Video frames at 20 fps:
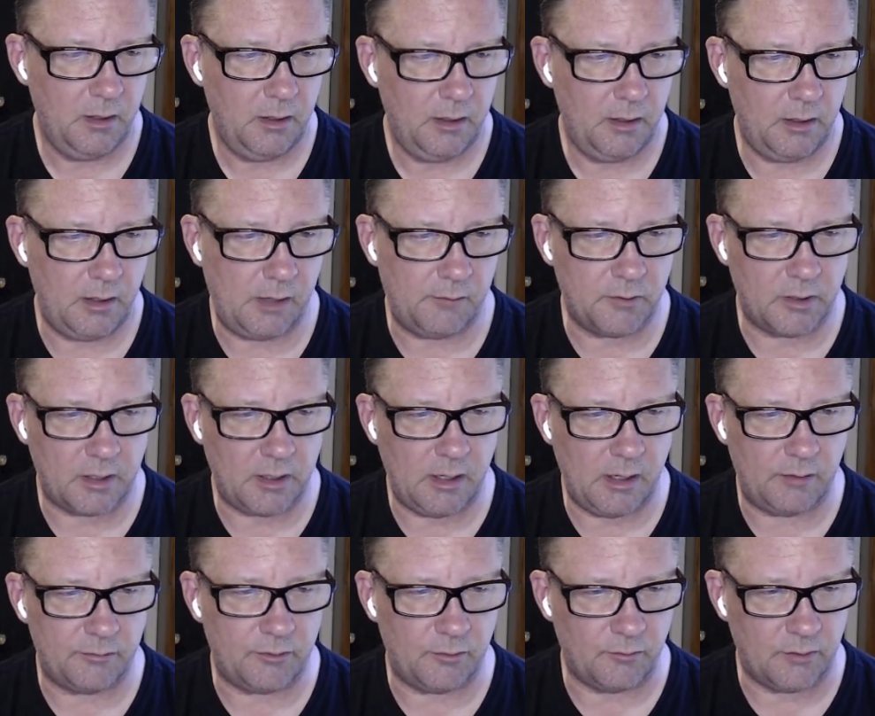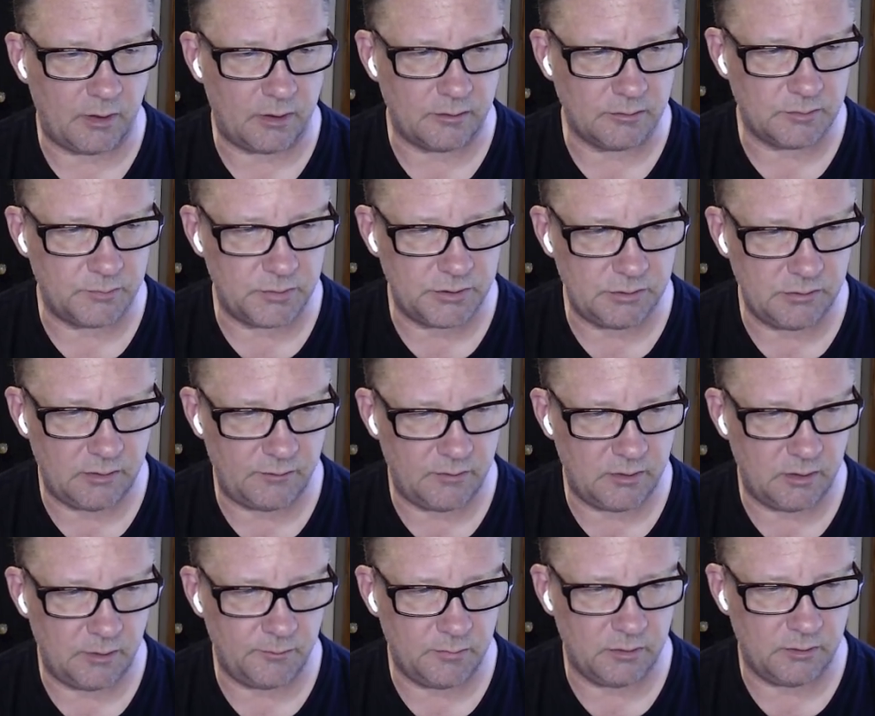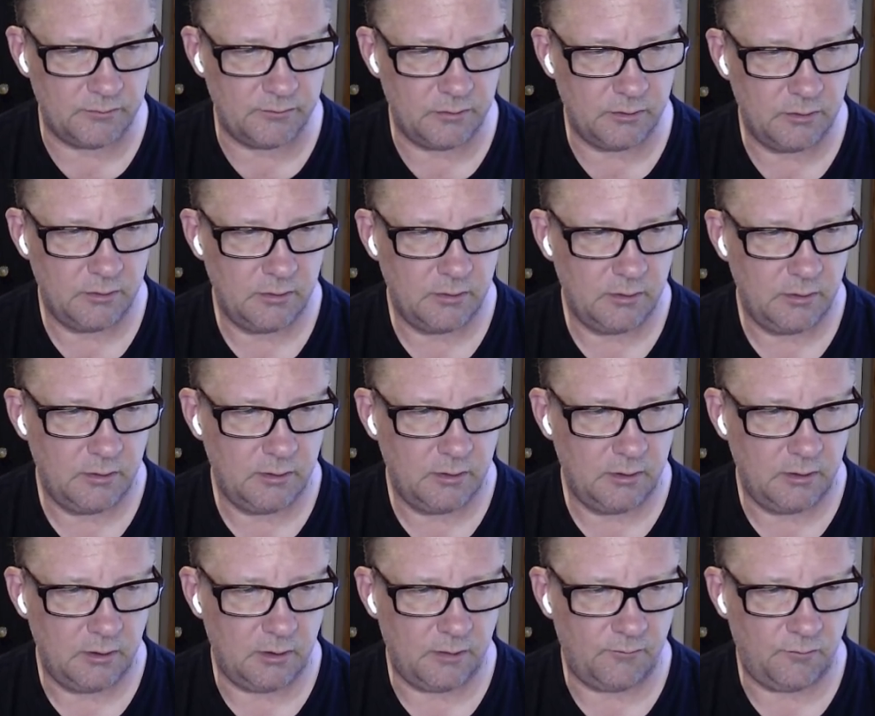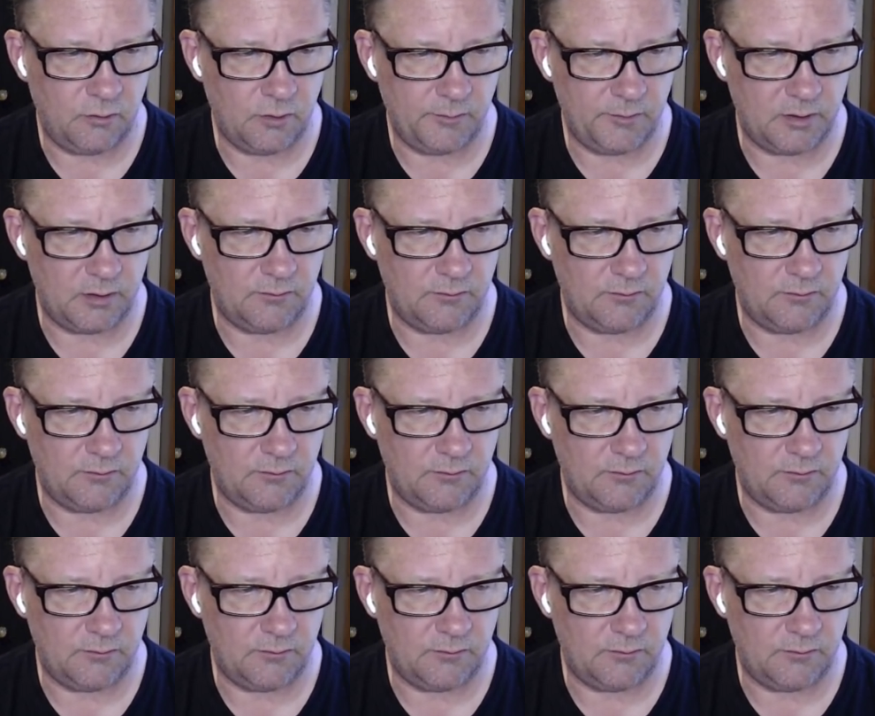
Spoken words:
And I'm going to count the records, but you have a number of formula